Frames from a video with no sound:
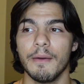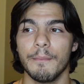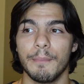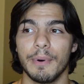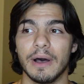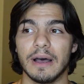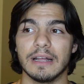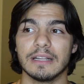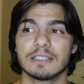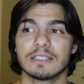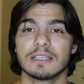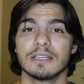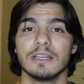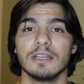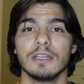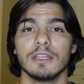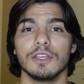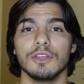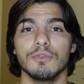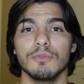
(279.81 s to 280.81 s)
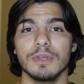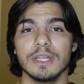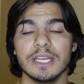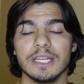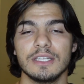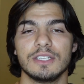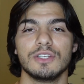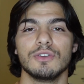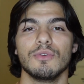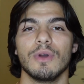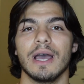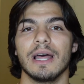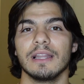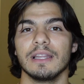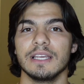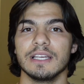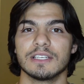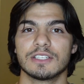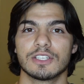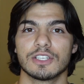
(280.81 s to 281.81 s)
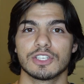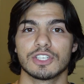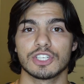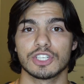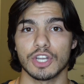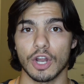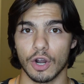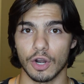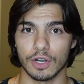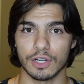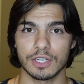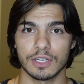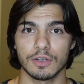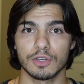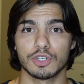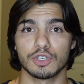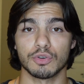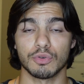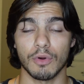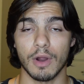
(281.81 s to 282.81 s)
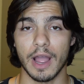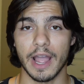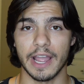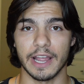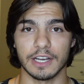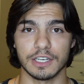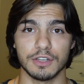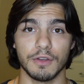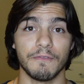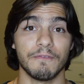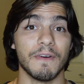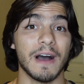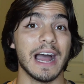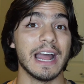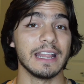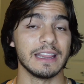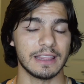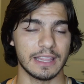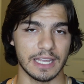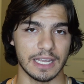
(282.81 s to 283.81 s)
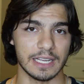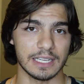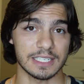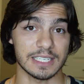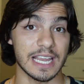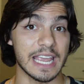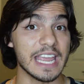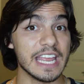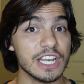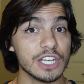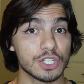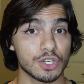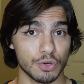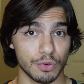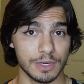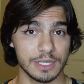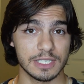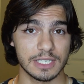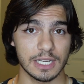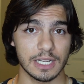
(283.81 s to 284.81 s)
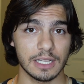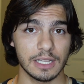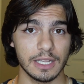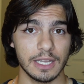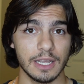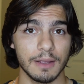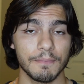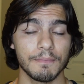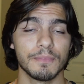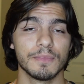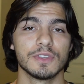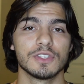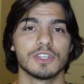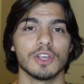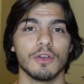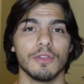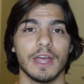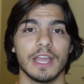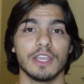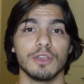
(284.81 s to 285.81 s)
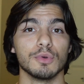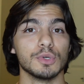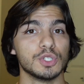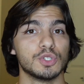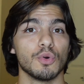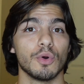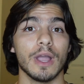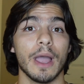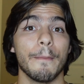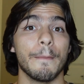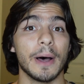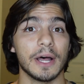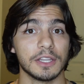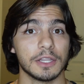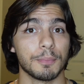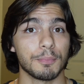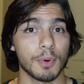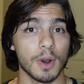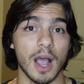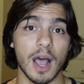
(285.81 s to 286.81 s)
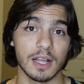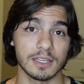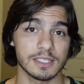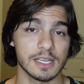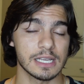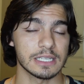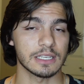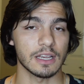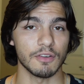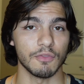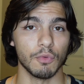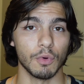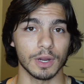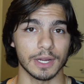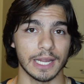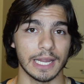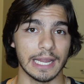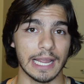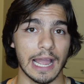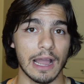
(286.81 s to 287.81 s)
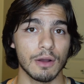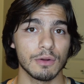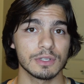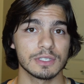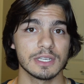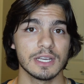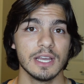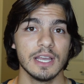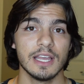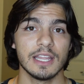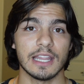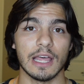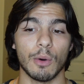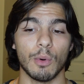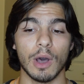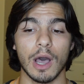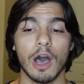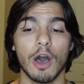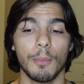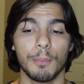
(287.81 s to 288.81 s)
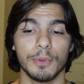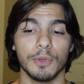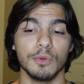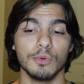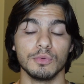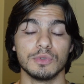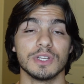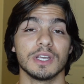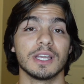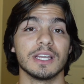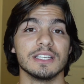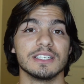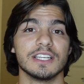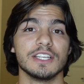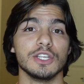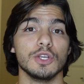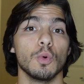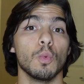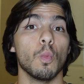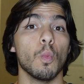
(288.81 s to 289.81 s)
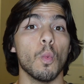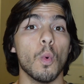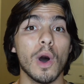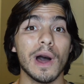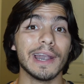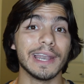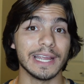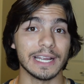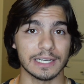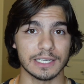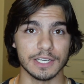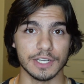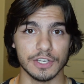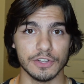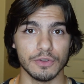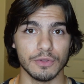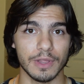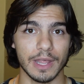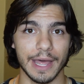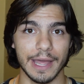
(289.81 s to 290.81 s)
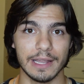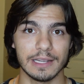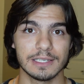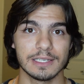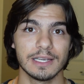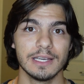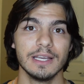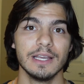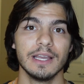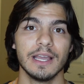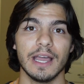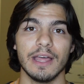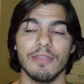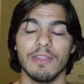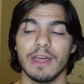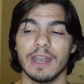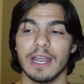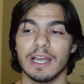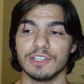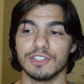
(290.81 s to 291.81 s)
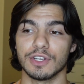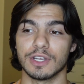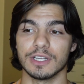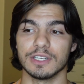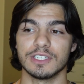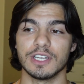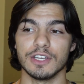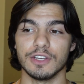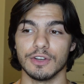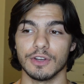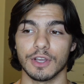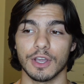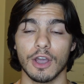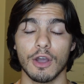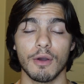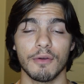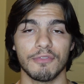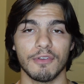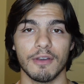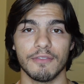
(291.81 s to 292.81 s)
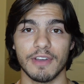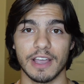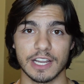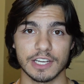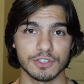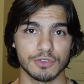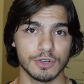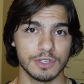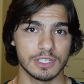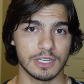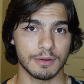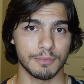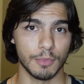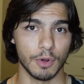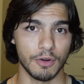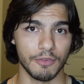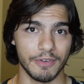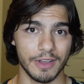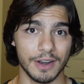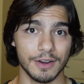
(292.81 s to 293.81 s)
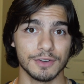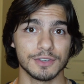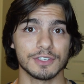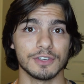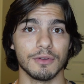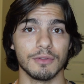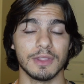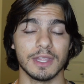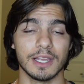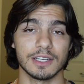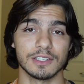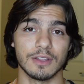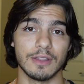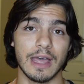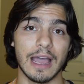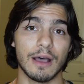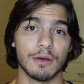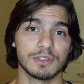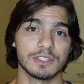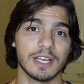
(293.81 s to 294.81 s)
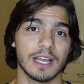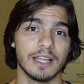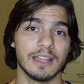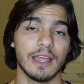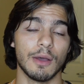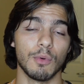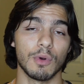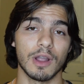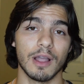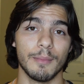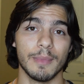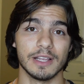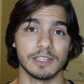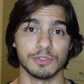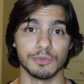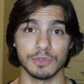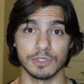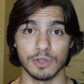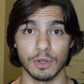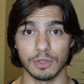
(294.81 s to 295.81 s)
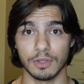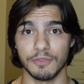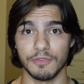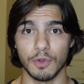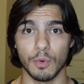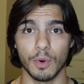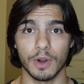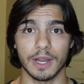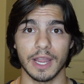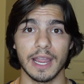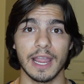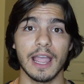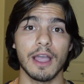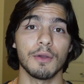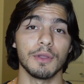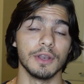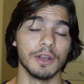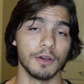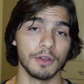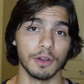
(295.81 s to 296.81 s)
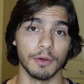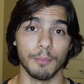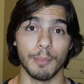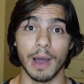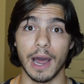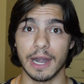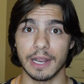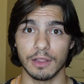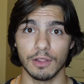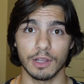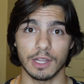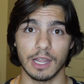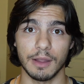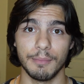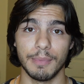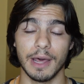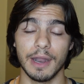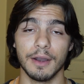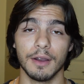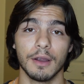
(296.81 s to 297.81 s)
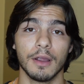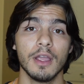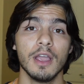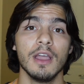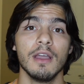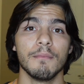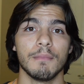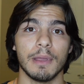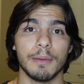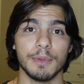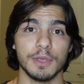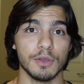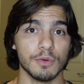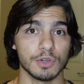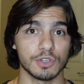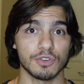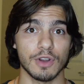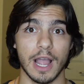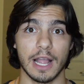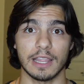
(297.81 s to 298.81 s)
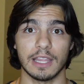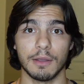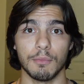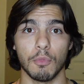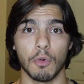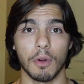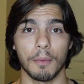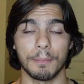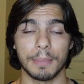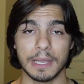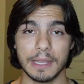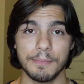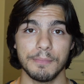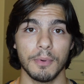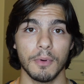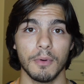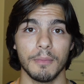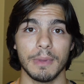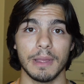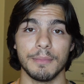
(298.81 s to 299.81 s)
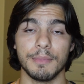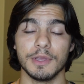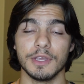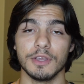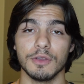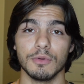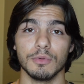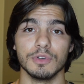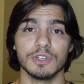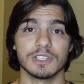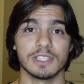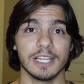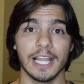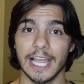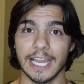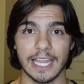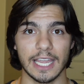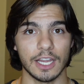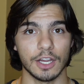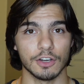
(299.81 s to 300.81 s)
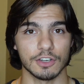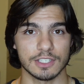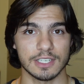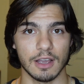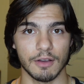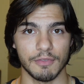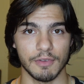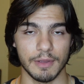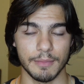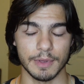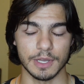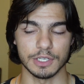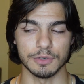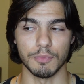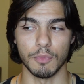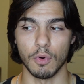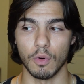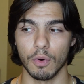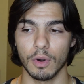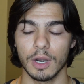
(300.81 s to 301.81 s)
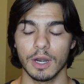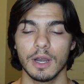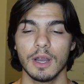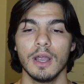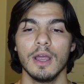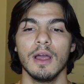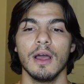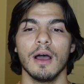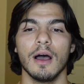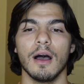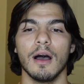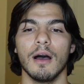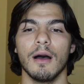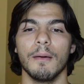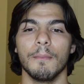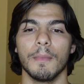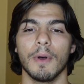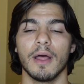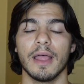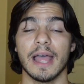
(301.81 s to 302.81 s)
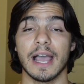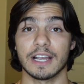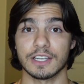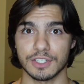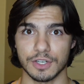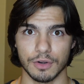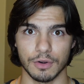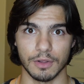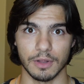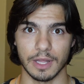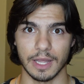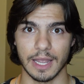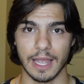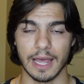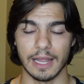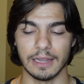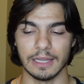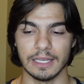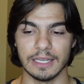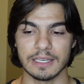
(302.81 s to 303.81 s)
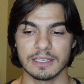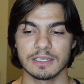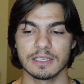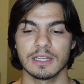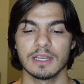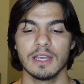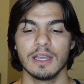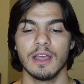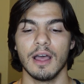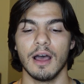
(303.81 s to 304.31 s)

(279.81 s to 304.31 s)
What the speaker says: But you need to at least start trying to find things intrinsically so that you enjoy about the process of working out that will help you to continue wanting to do that. And then as you continue to go, if you have extrinsic motivators, so things on the outside that will come as a result of you working out, you know, your body looking better, maybe you attracting more people, maybe you just liking your self-image more, externally at least,